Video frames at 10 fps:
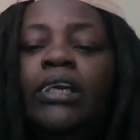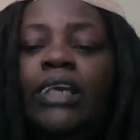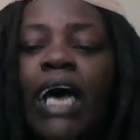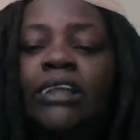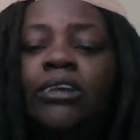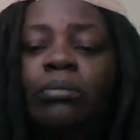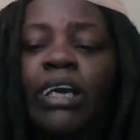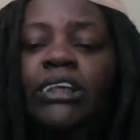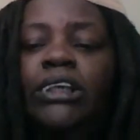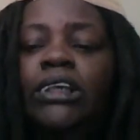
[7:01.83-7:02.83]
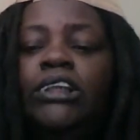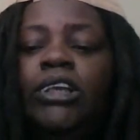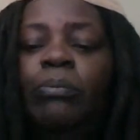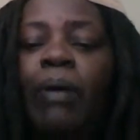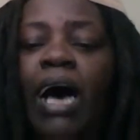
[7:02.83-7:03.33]
Not to mention
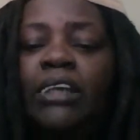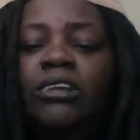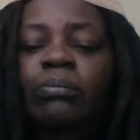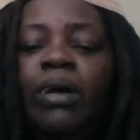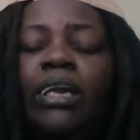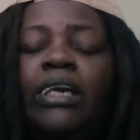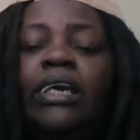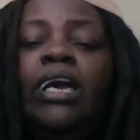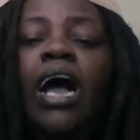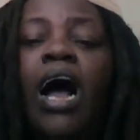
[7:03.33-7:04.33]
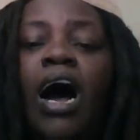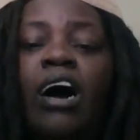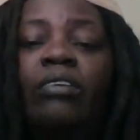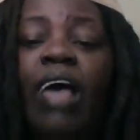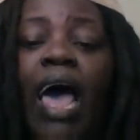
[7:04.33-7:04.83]
the possibility
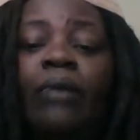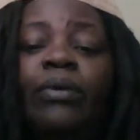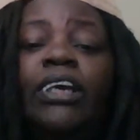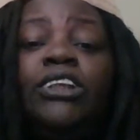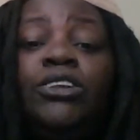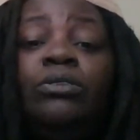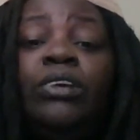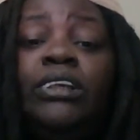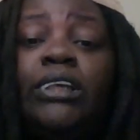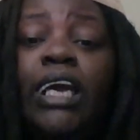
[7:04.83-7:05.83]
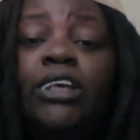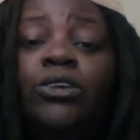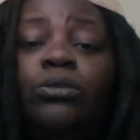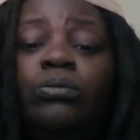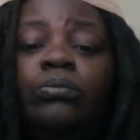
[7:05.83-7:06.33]
of having to
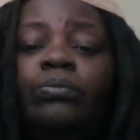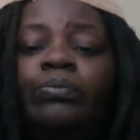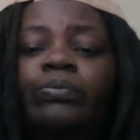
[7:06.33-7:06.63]
reschedule.